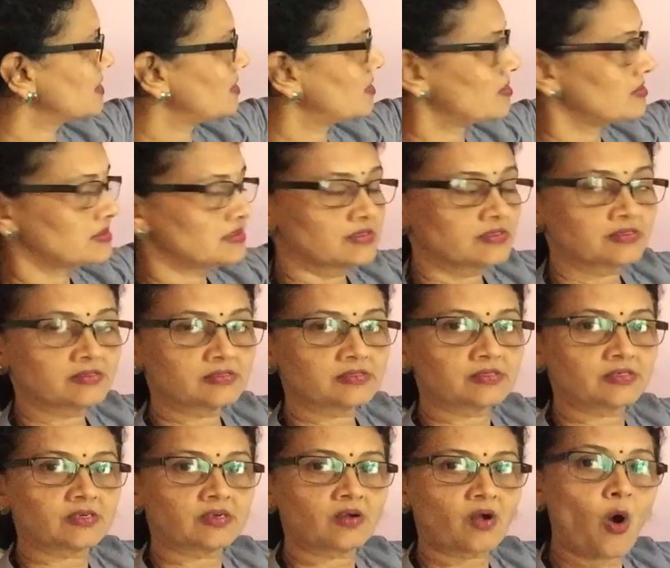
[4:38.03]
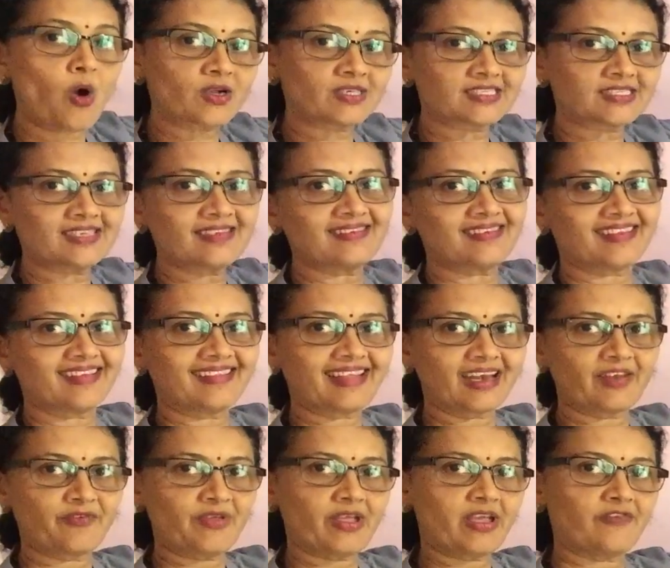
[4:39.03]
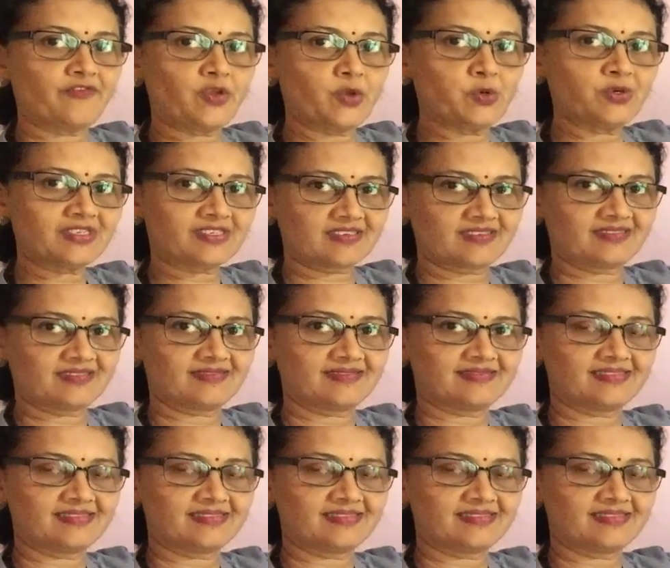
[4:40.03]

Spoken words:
a auxiliary that we have used.